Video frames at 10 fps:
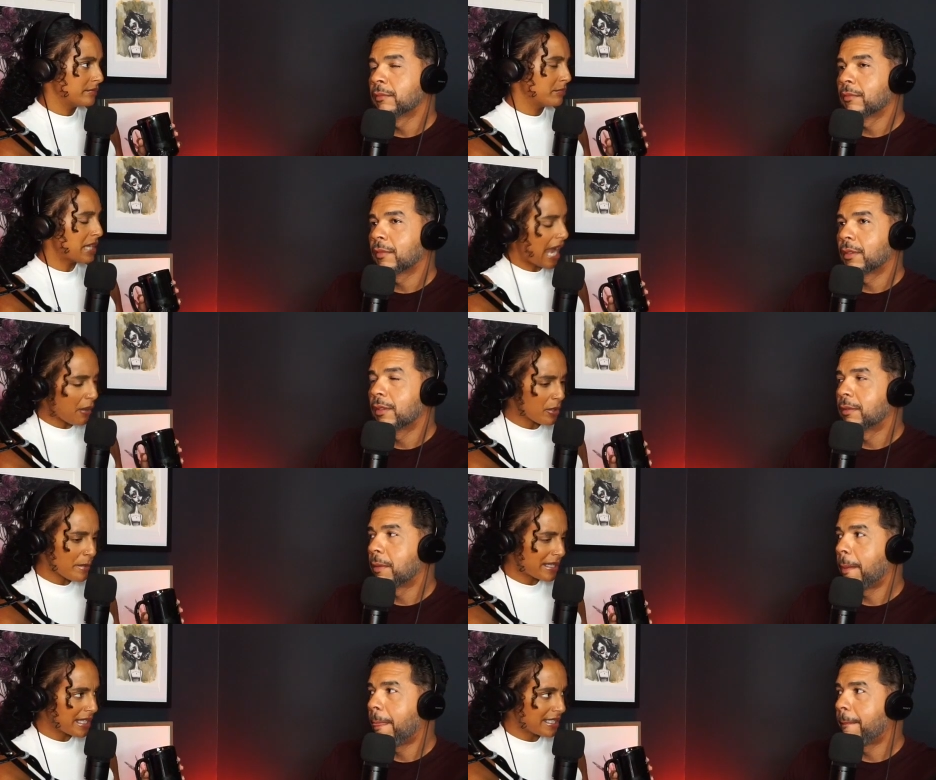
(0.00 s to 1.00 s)
Speaker 1: But how are
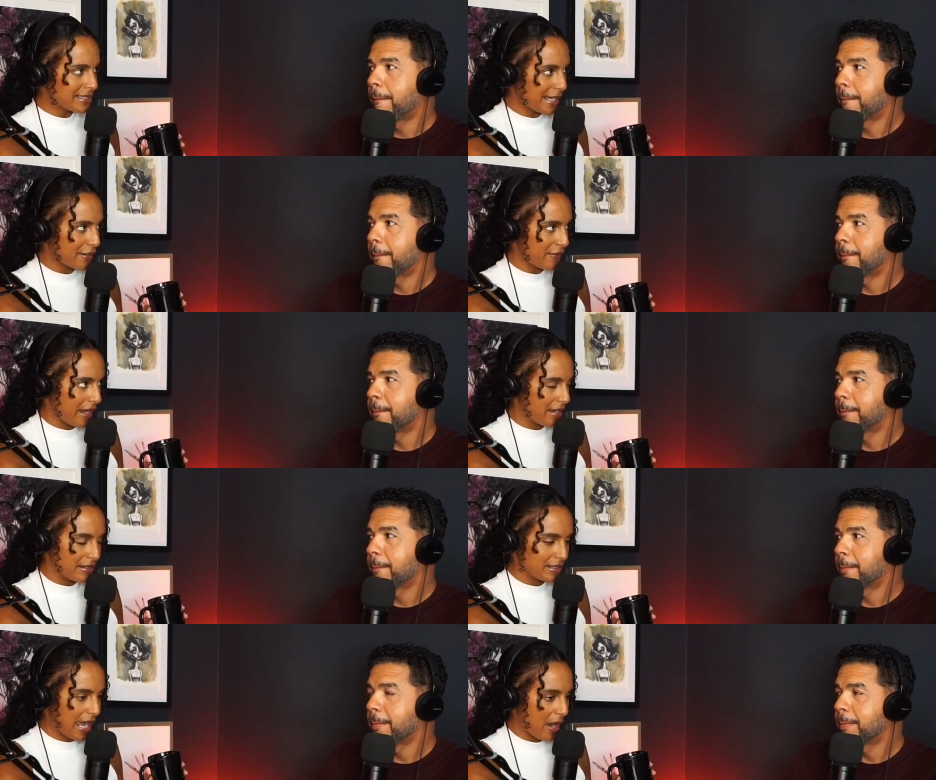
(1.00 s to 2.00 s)
men getting taken? Uh,
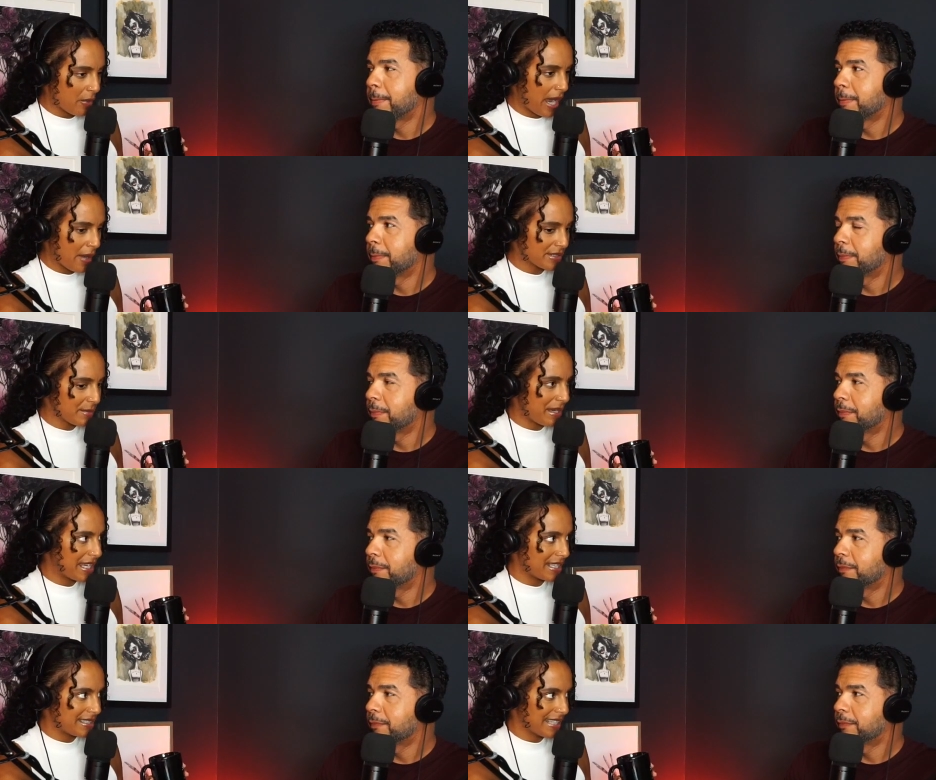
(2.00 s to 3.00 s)
how how is a man
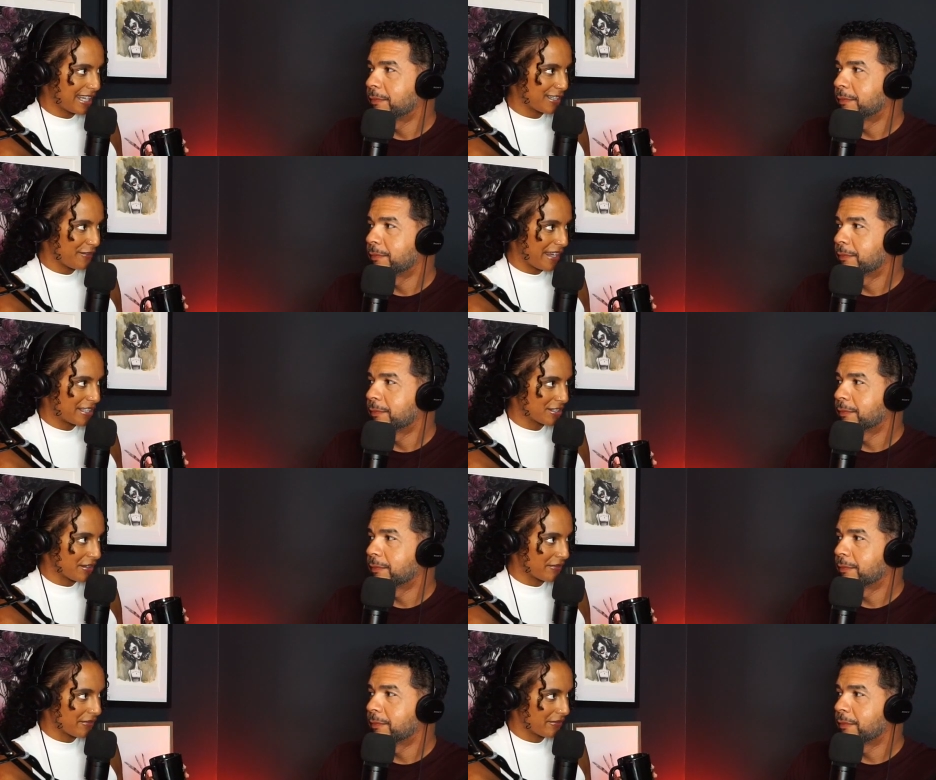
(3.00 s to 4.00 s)
getting taken advantage
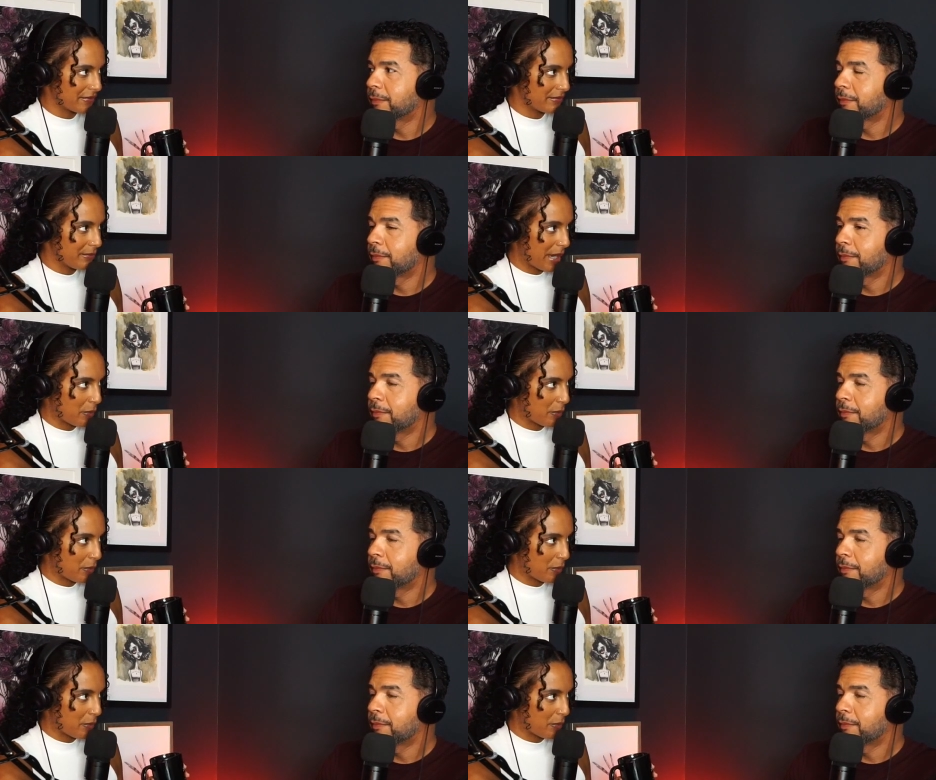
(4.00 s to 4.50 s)
of by a